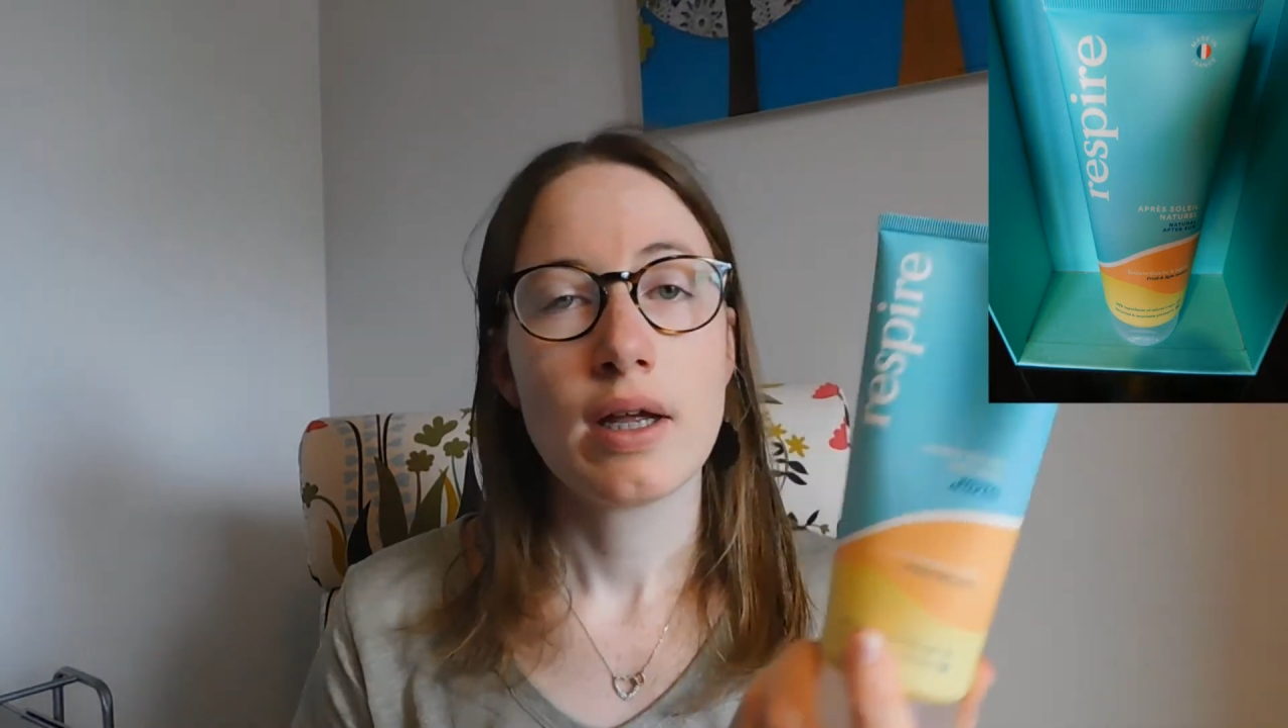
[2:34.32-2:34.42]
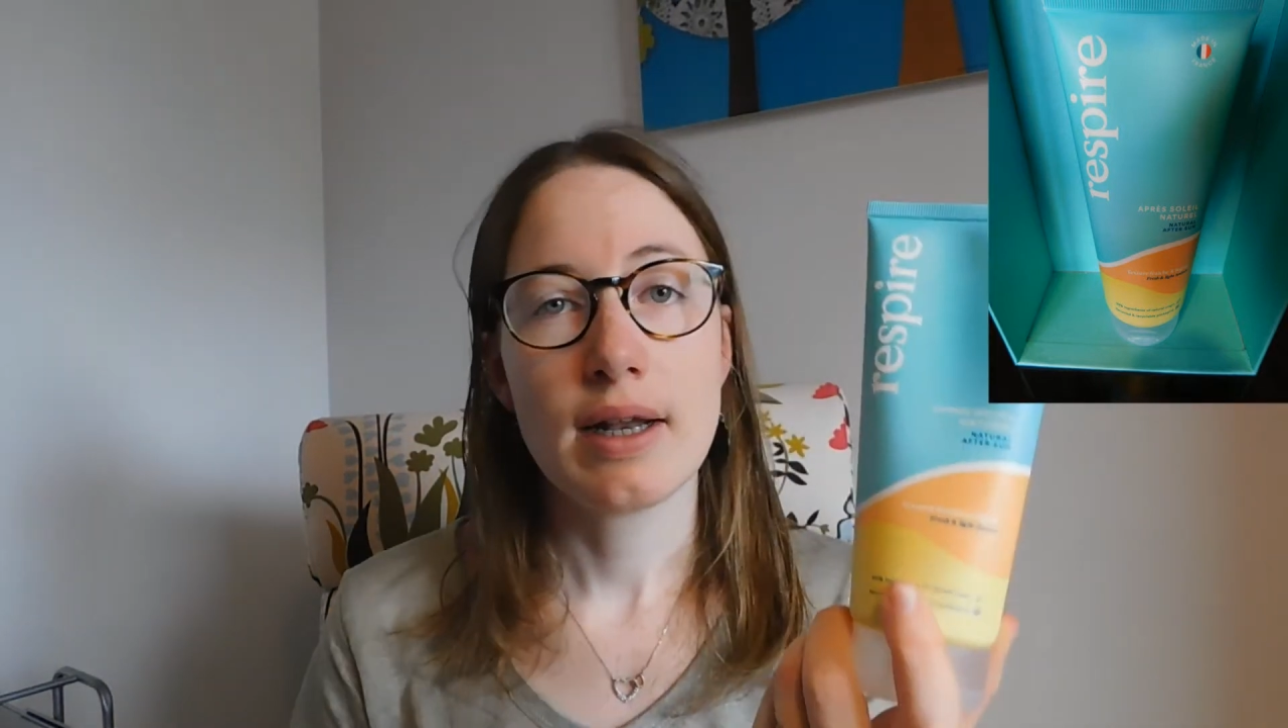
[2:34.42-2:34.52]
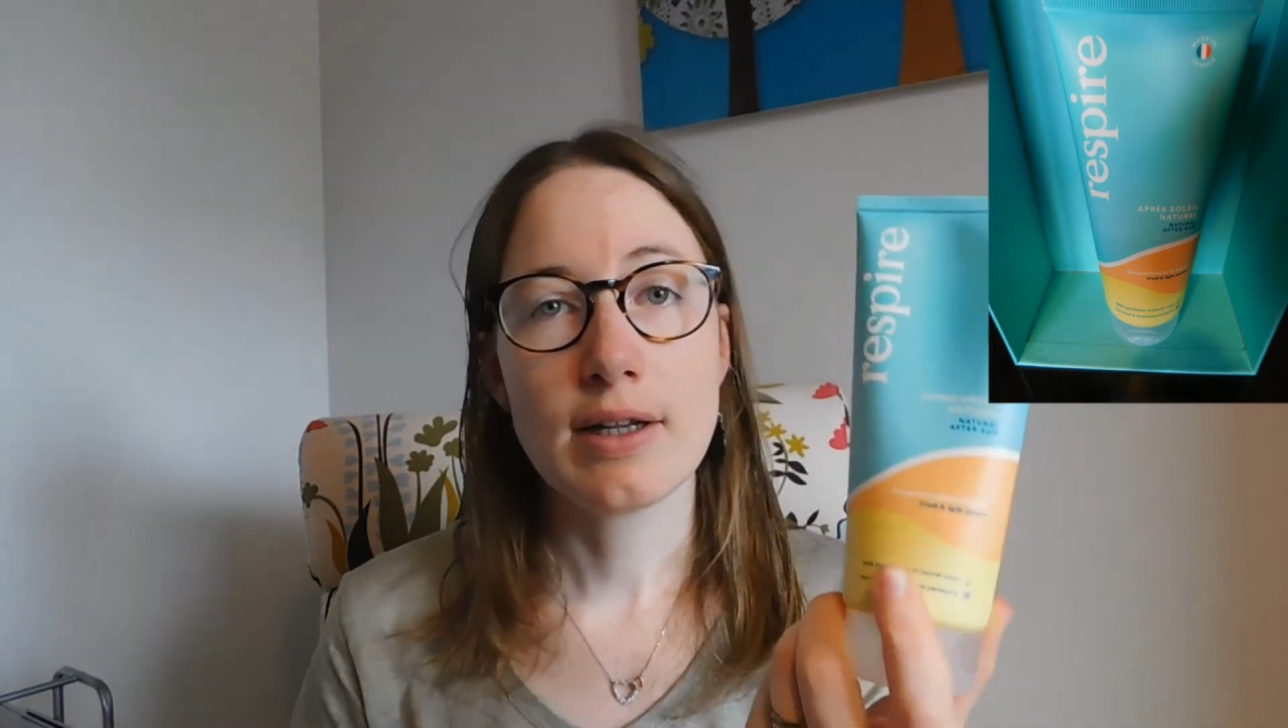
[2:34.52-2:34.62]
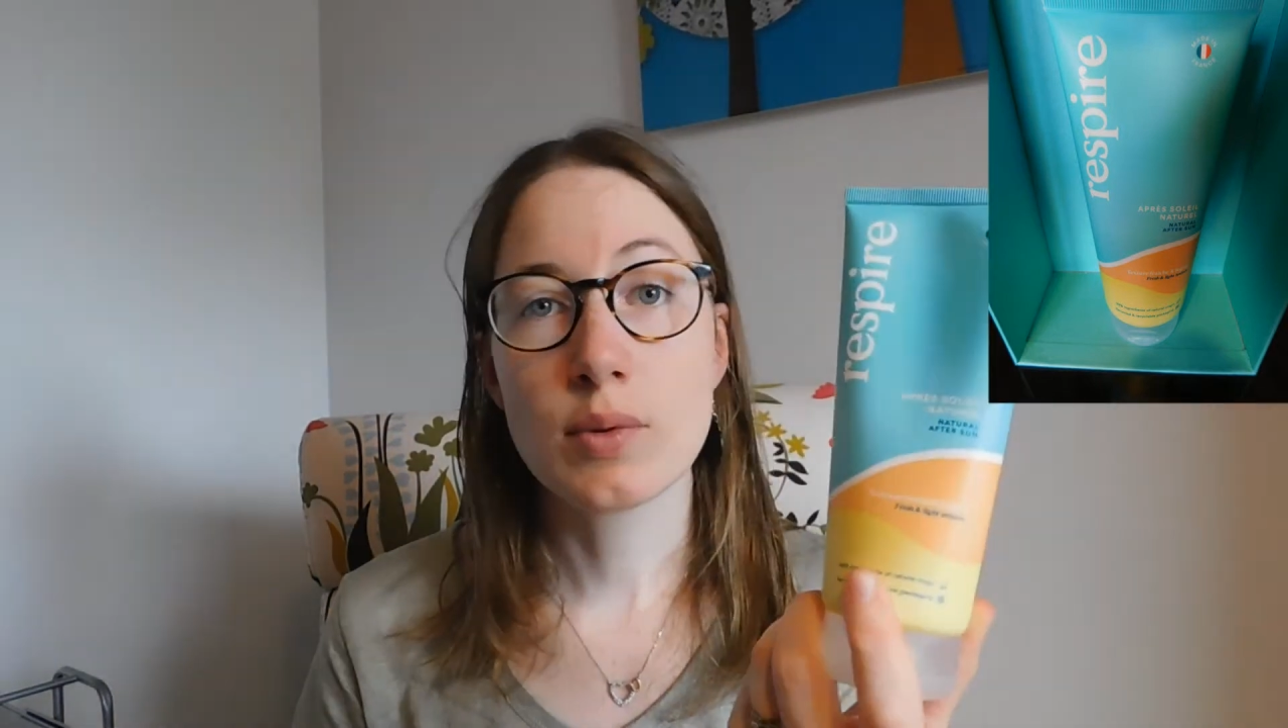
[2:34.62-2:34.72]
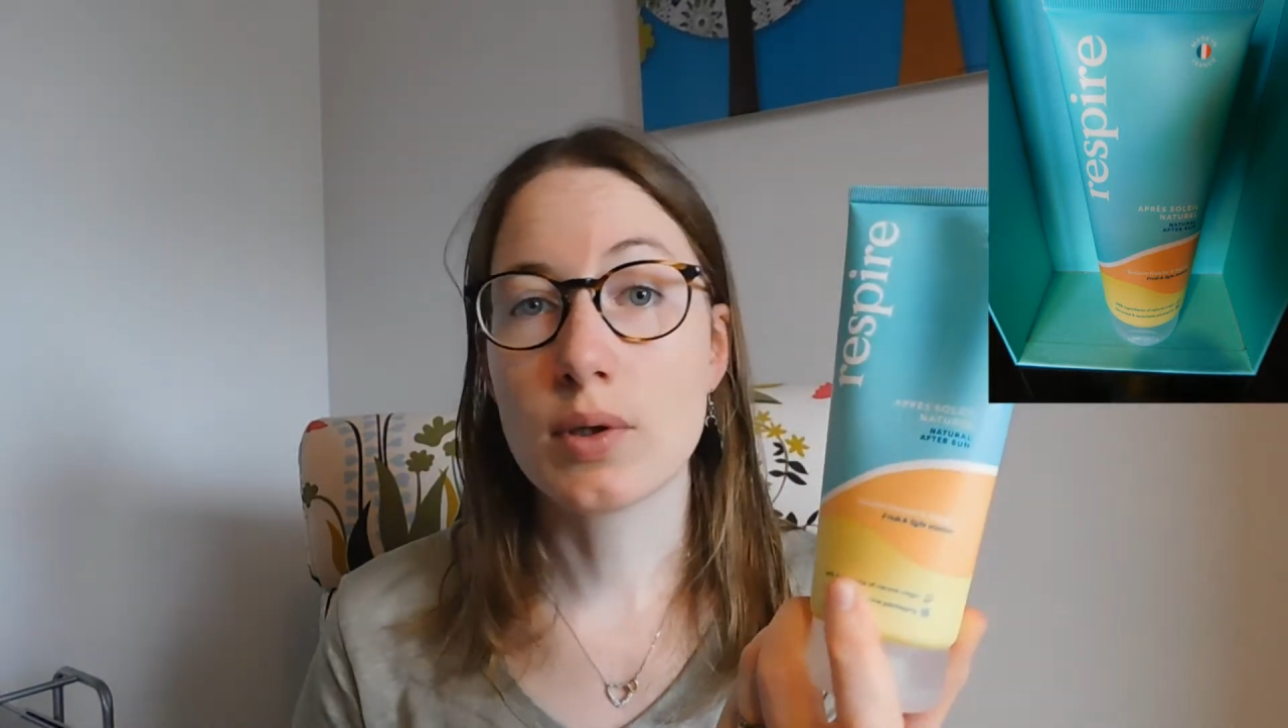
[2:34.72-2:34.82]

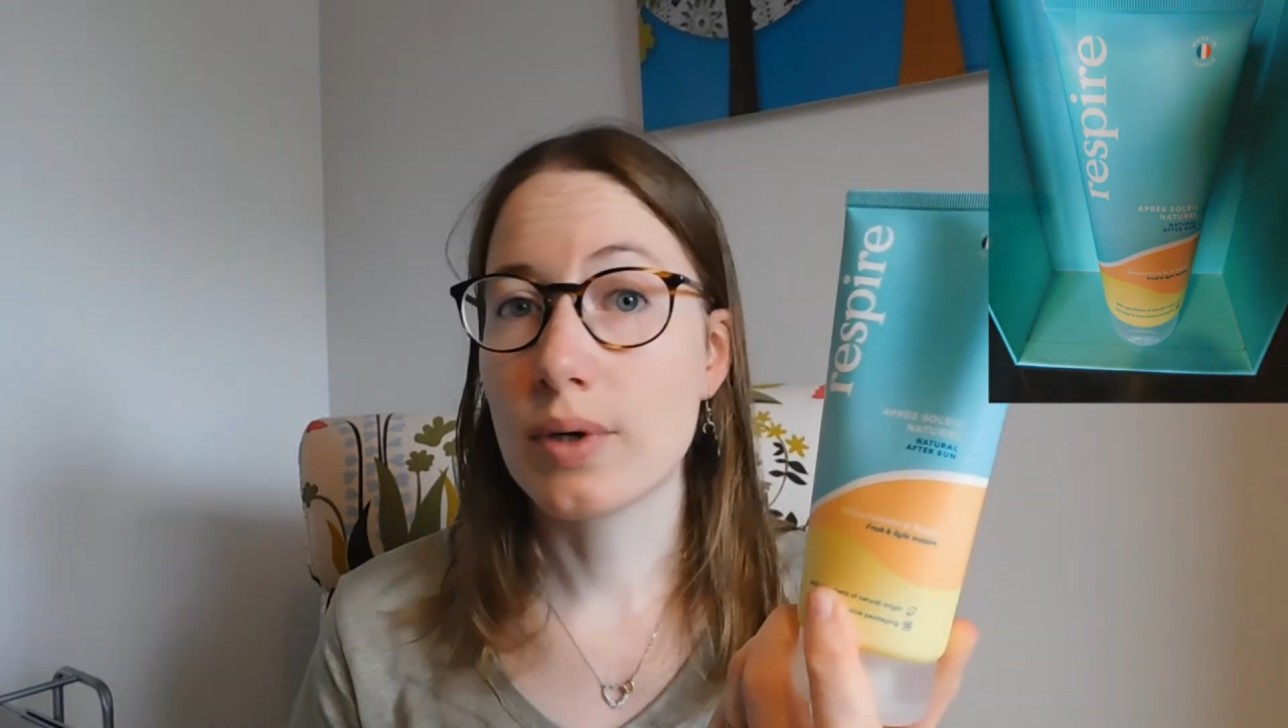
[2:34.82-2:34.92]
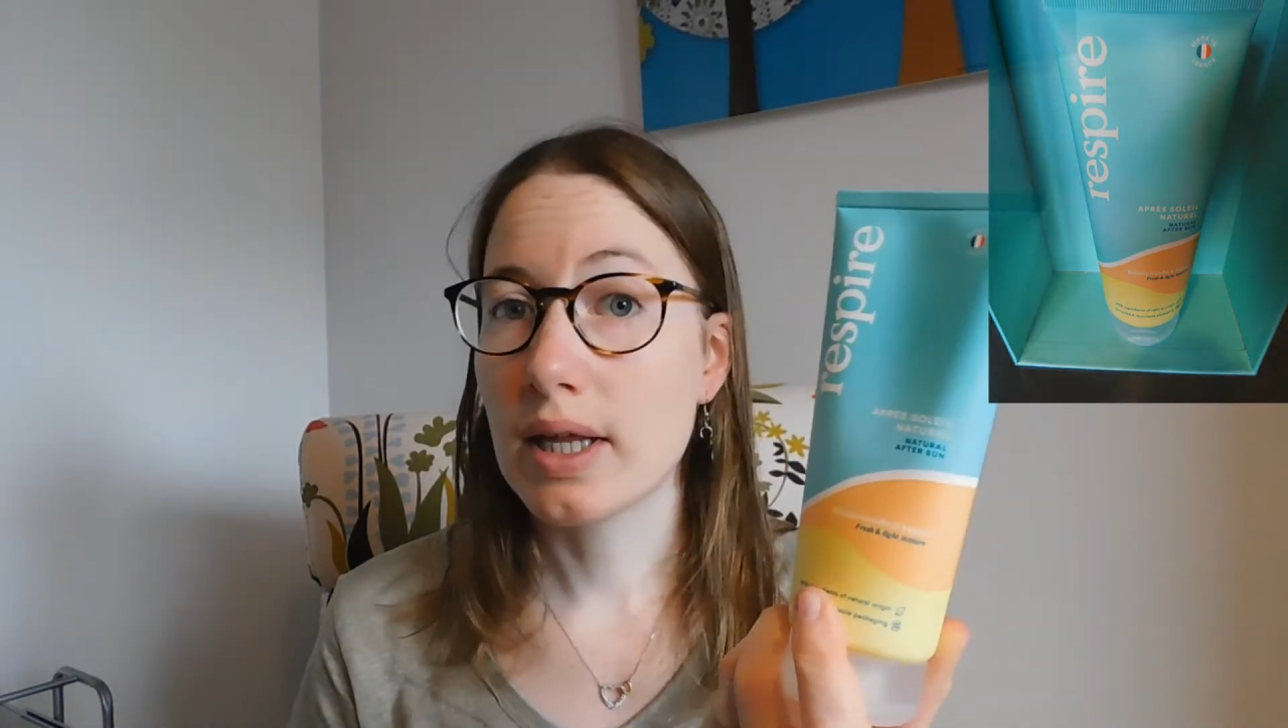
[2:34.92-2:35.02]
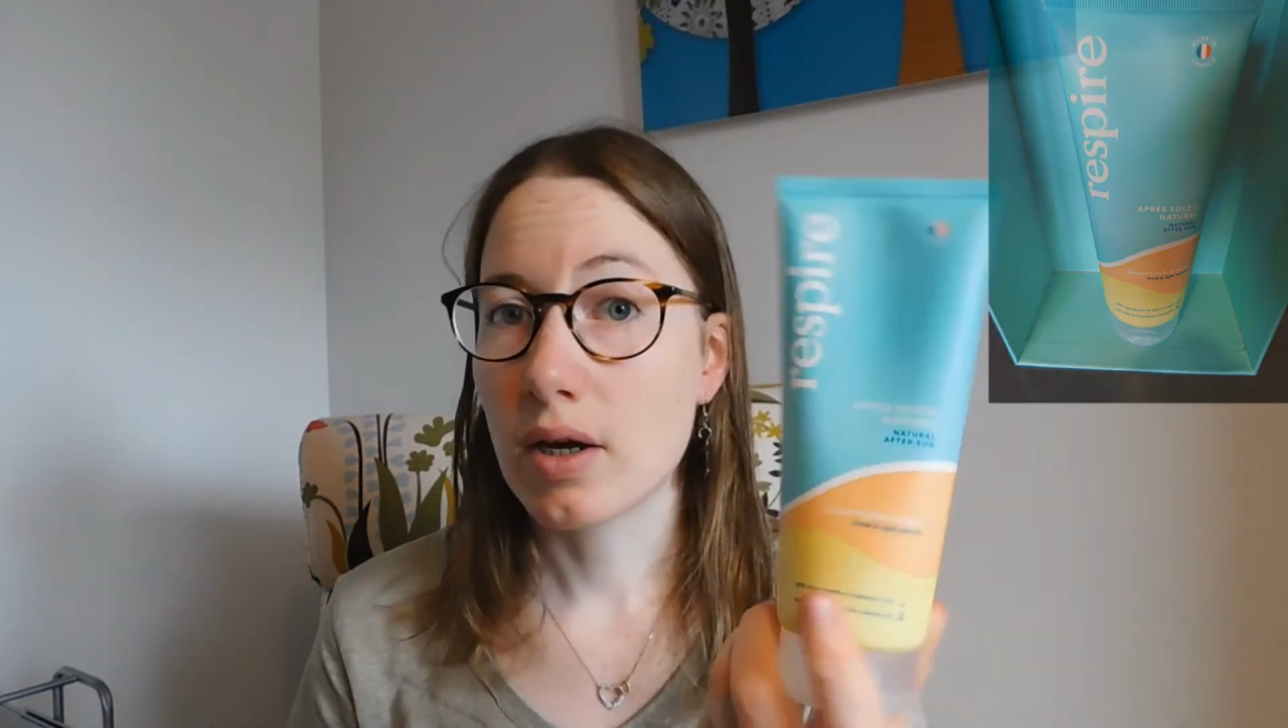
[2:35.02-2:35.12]
That will really